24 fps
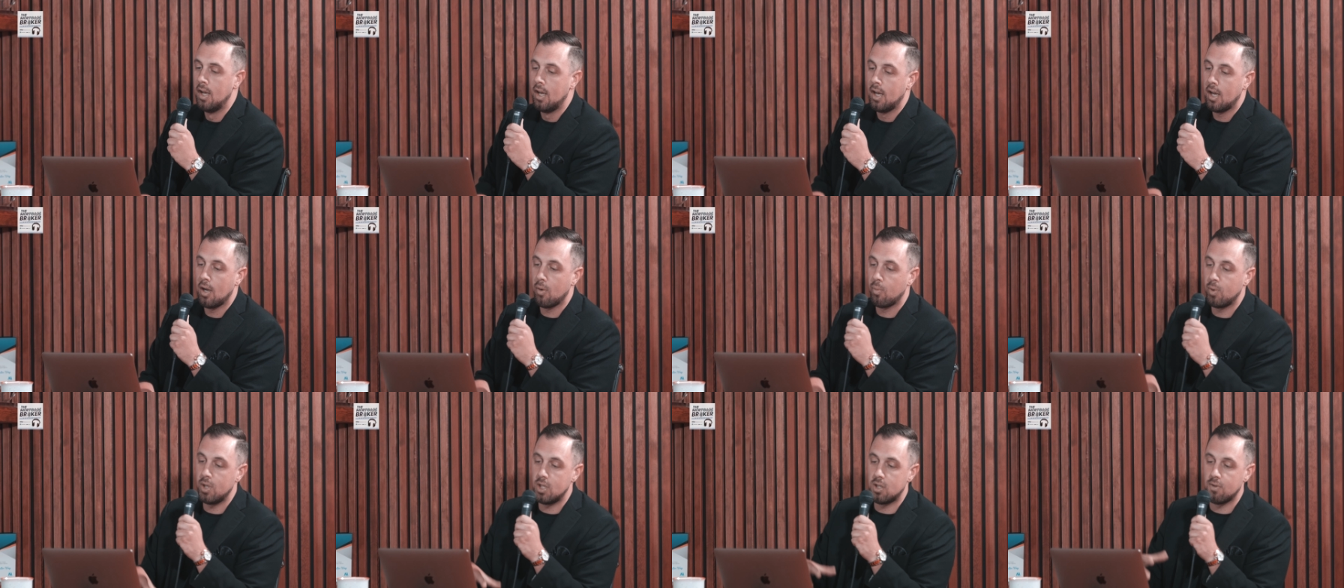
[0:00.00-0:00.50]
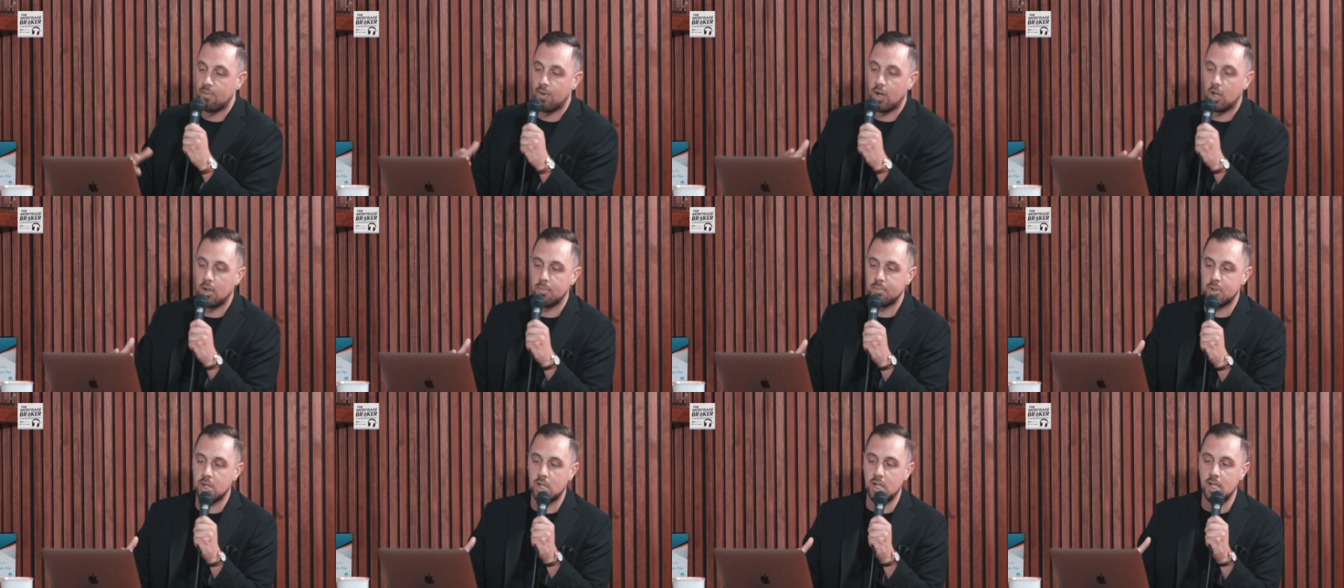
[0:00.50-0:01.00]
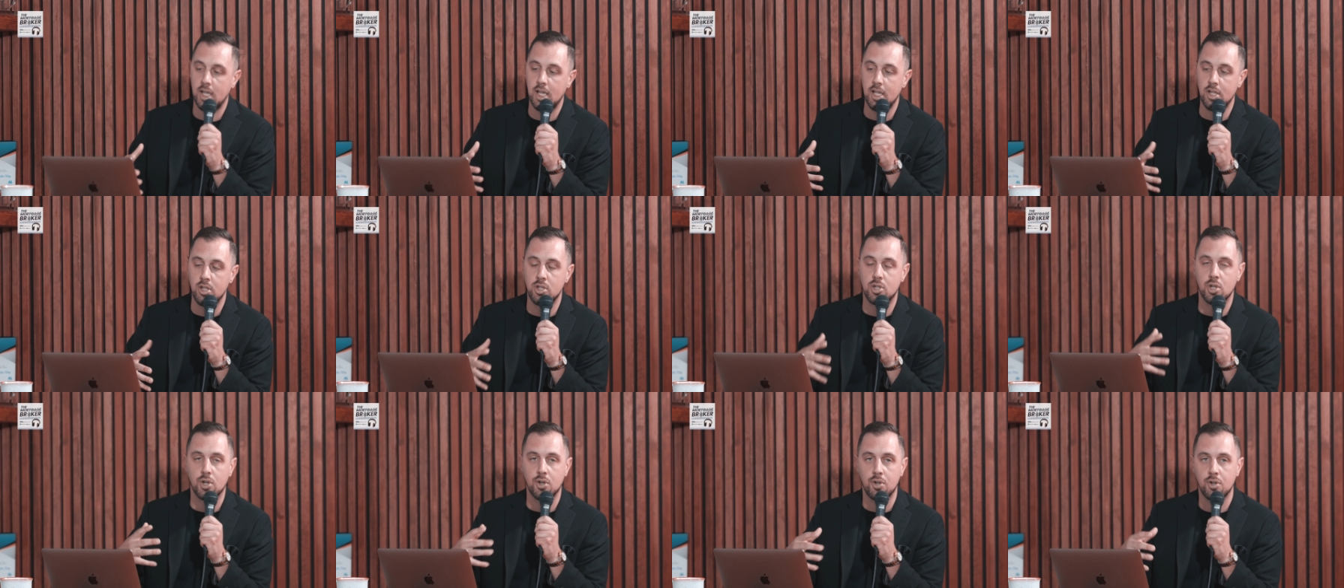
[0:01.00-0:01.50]
And we developed an
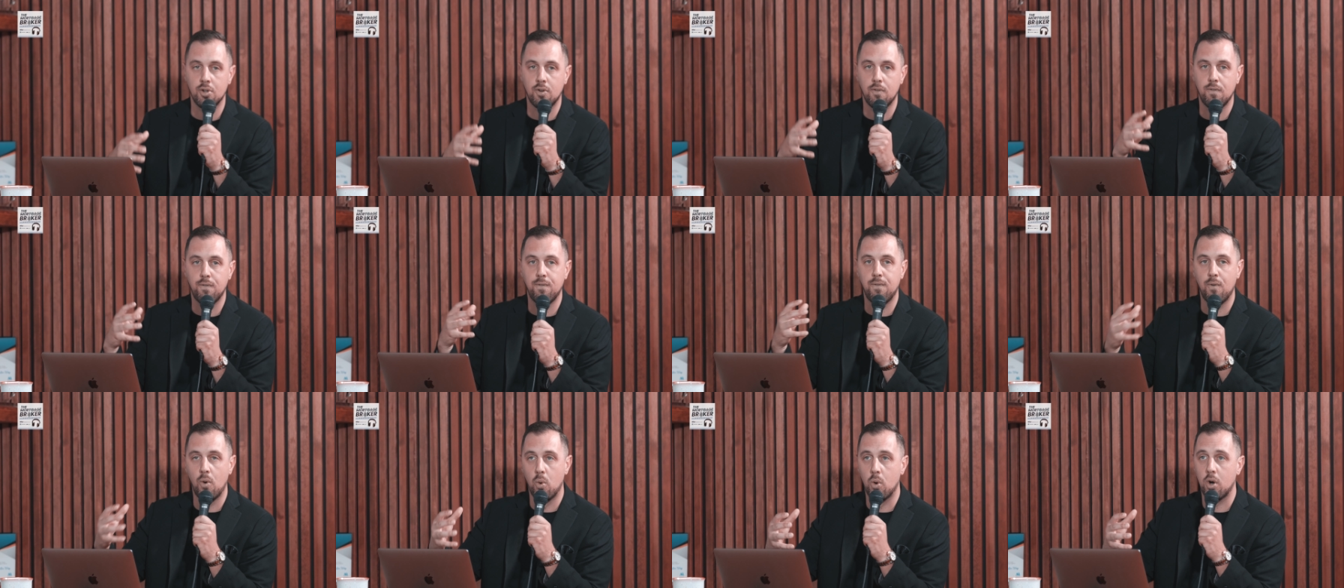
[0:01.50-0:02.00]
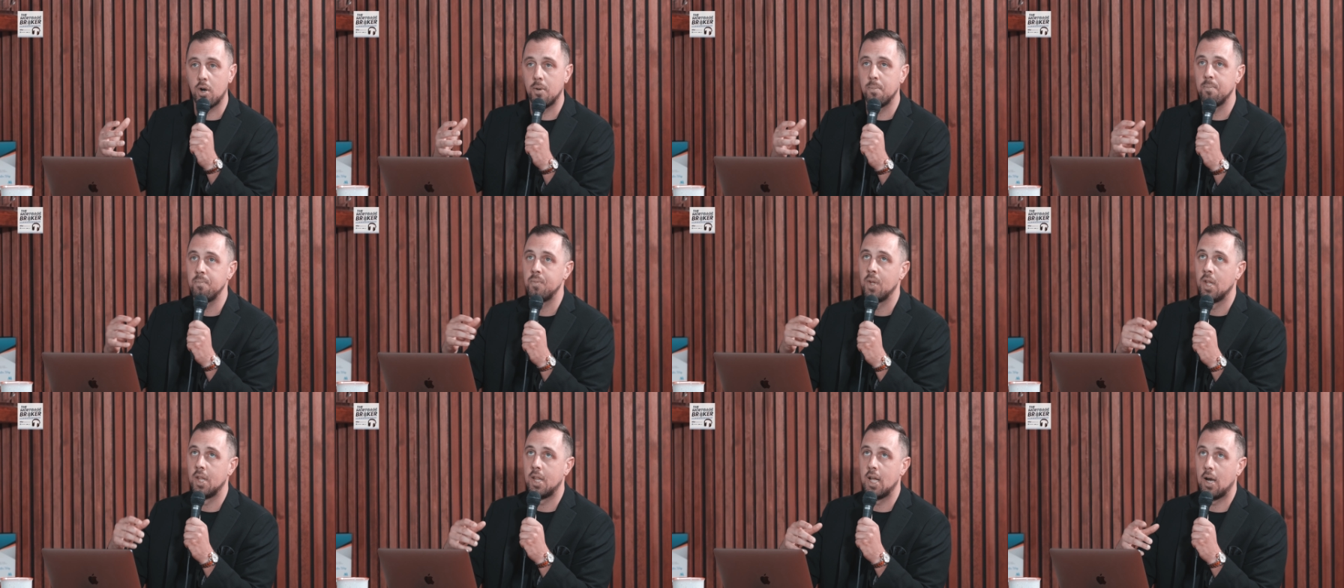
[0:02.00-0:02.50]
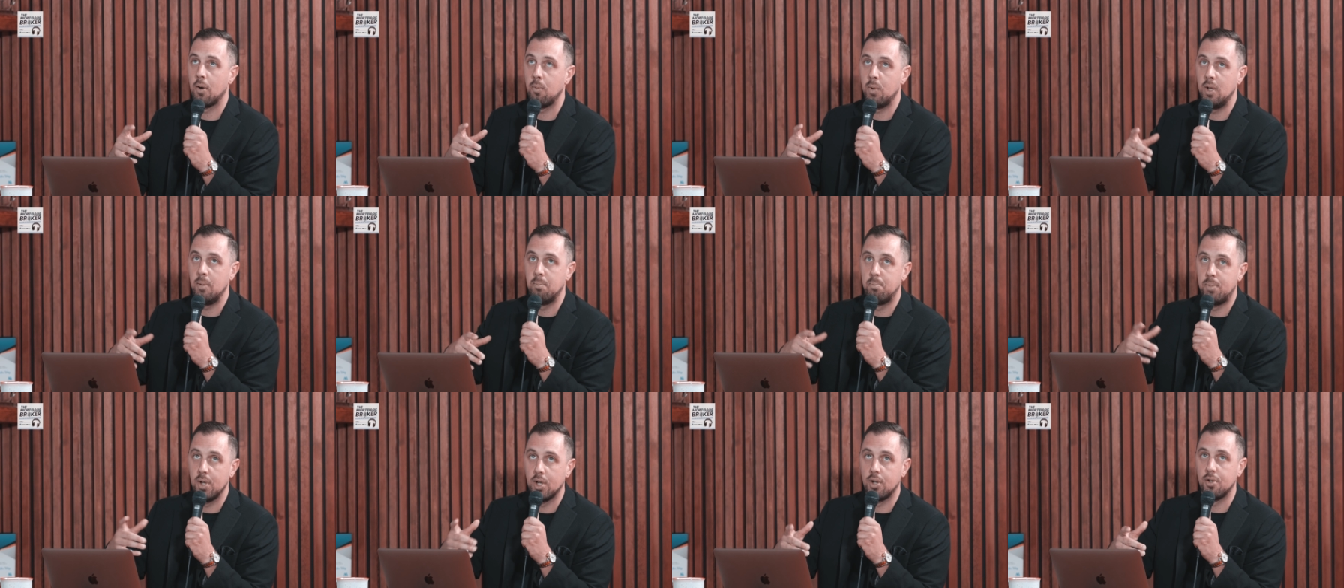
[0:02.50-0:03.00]
internal form that we
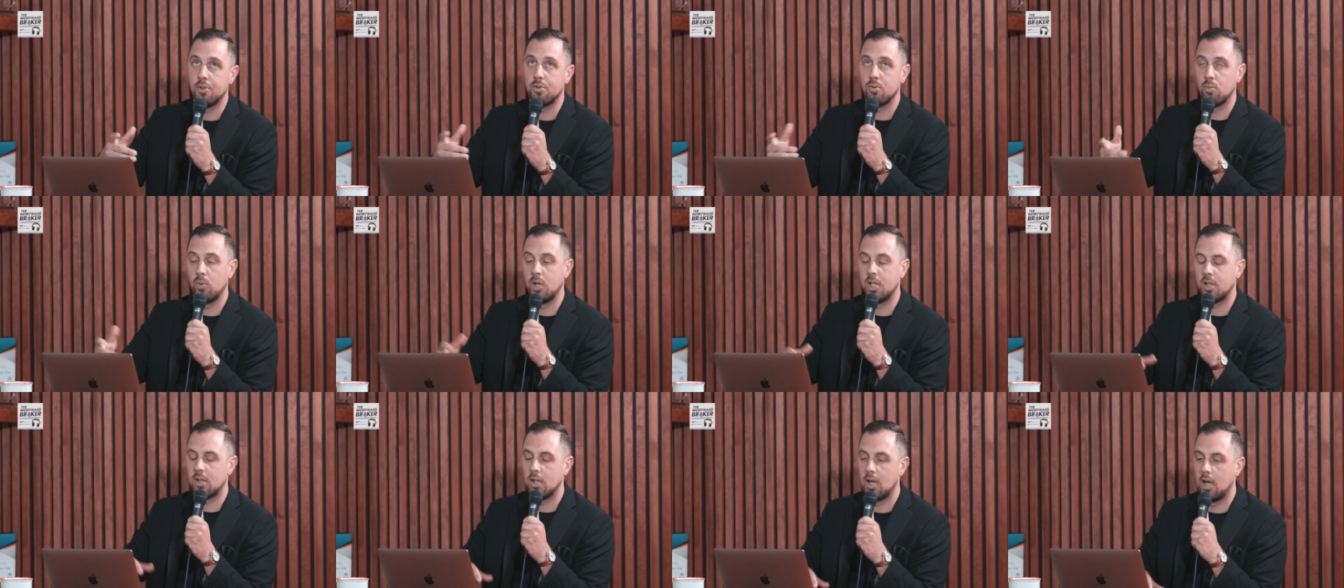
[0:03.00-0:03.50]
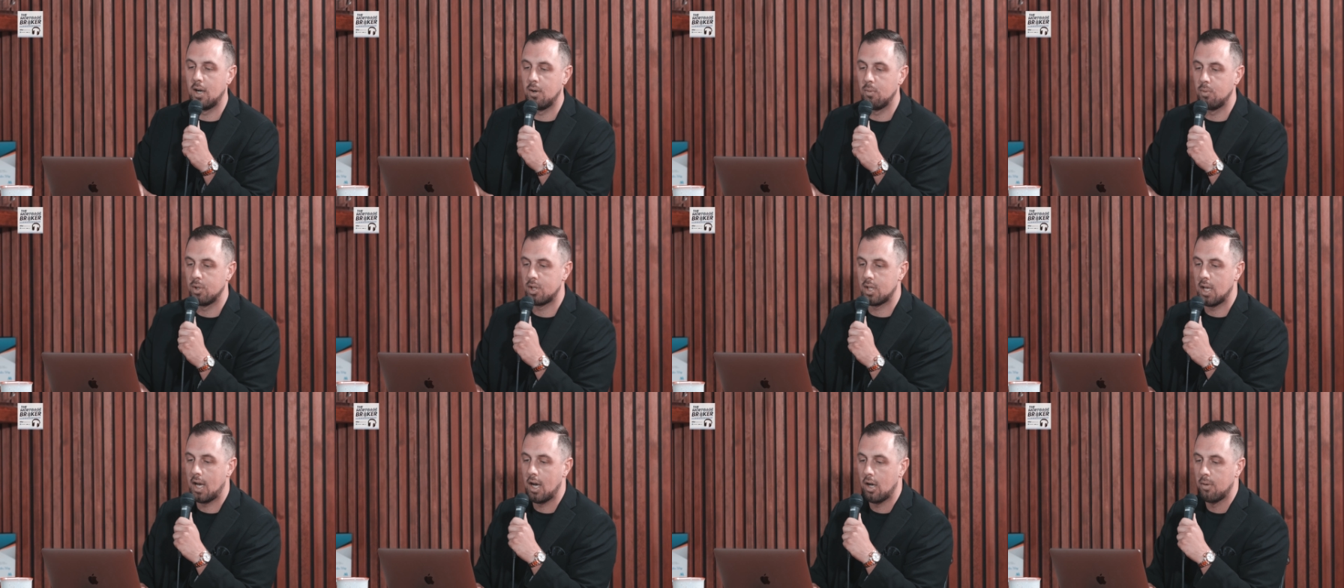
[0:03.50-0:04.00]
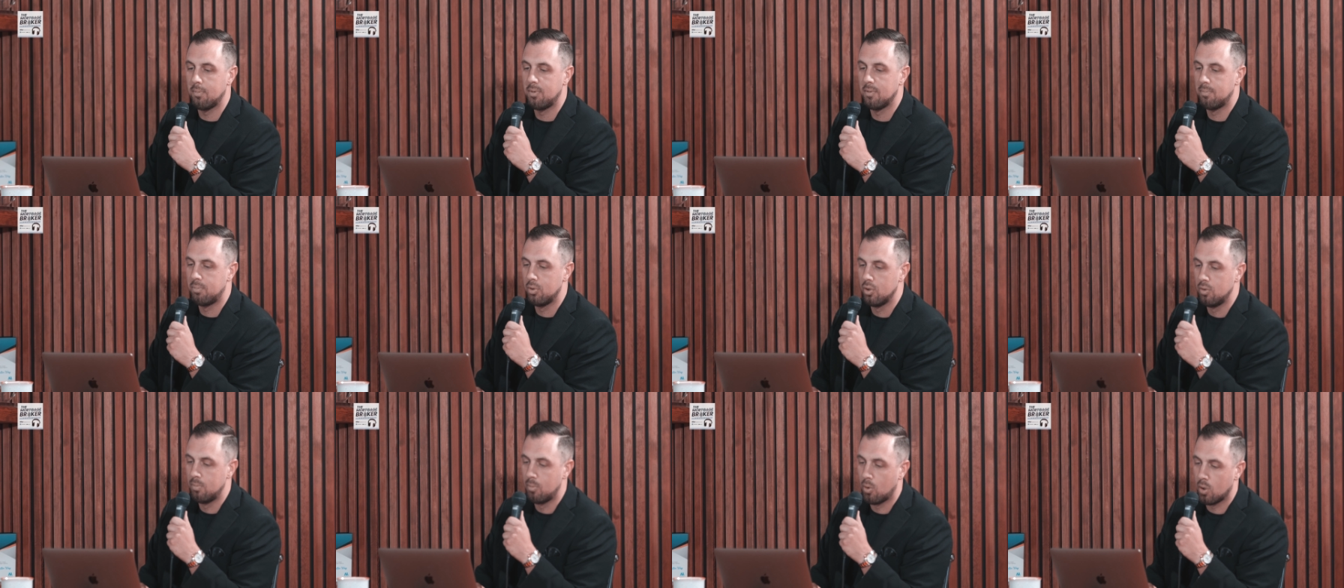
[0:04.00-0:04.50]
built with the help of
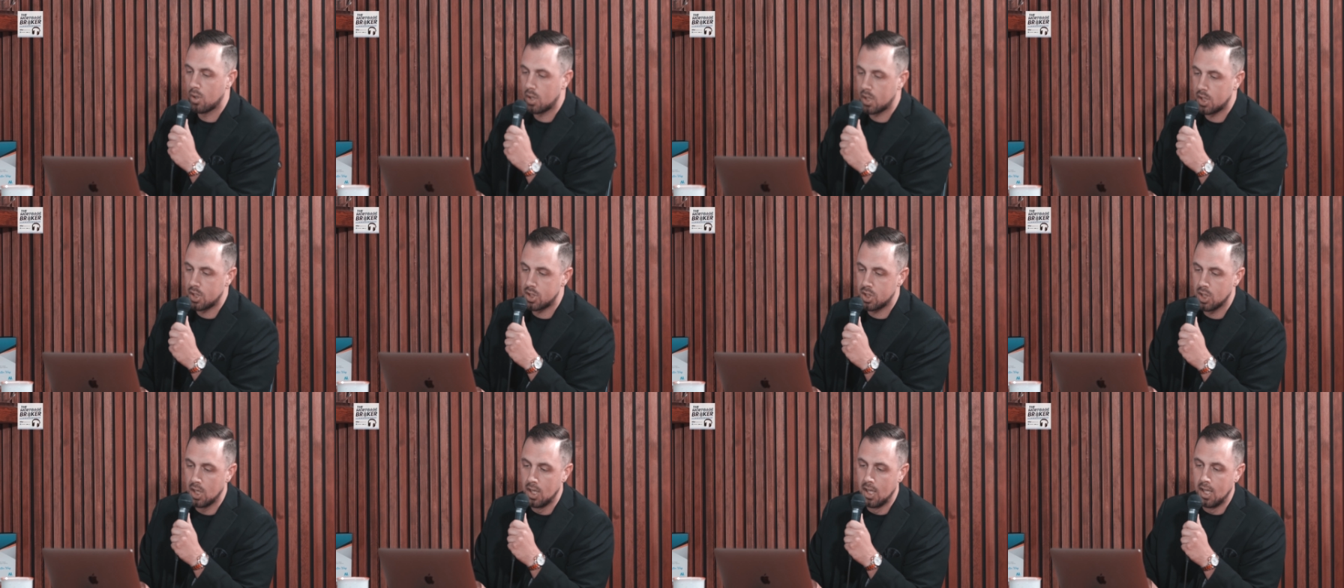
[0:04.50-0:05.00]
Blue Mortgage.